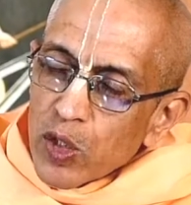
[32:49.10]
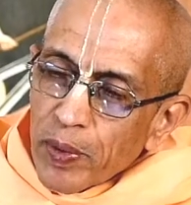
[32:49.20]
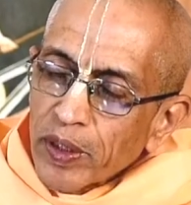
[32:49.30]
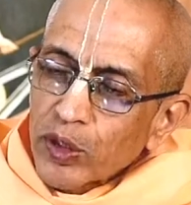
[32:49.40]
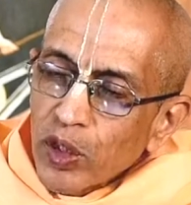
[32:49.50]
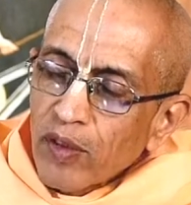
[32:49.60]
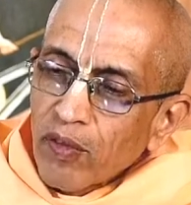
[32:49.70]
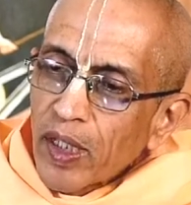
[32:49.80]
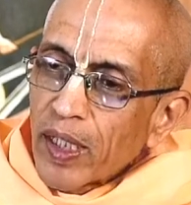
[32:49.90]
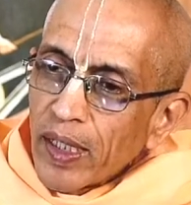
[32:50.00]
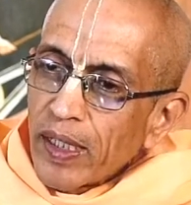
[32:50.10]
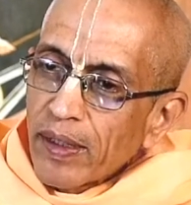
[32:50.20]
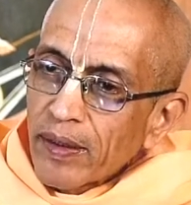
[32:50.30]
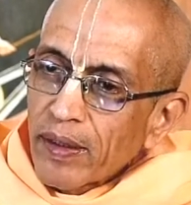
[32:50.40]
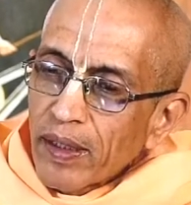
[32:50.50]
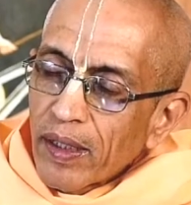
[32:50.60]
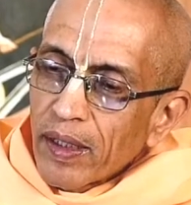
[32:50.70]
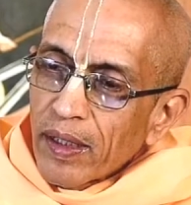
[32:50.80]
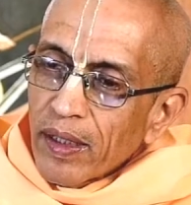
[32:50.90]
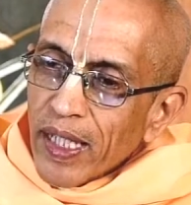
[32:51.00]
In the spiritual world,
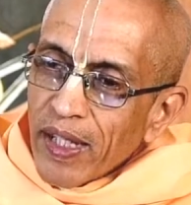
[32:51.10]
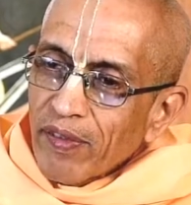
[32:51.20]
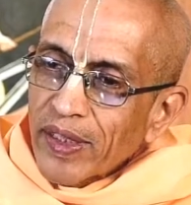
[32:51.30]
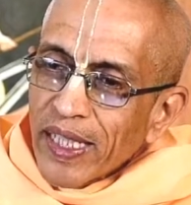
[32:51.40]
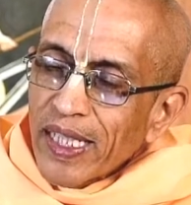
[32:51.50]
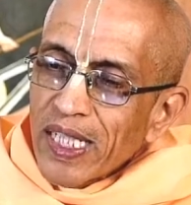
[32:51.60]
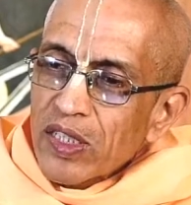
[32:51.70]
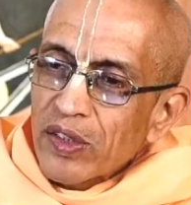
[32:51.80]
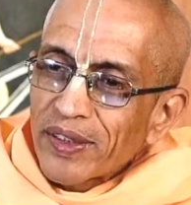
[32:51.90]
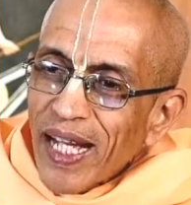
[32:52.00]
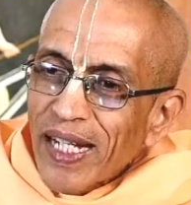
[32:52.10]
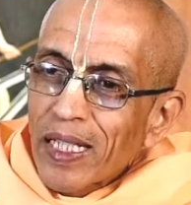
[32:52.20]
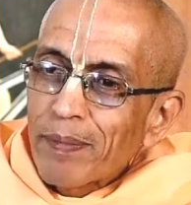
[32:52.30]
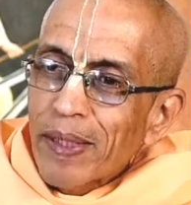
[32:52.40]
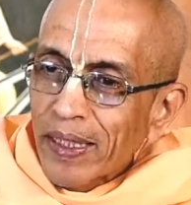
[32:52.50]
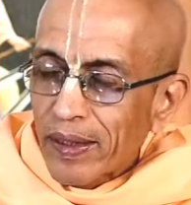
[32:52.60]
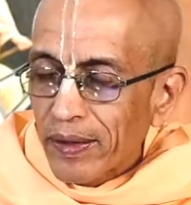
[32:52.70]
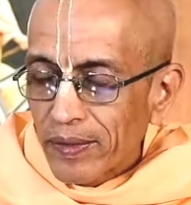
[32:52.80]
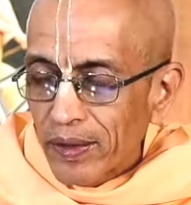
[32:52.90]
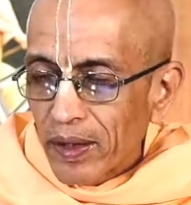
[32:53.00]
everything is
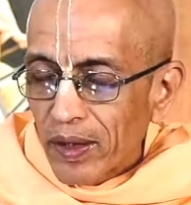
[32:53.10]
dynamic.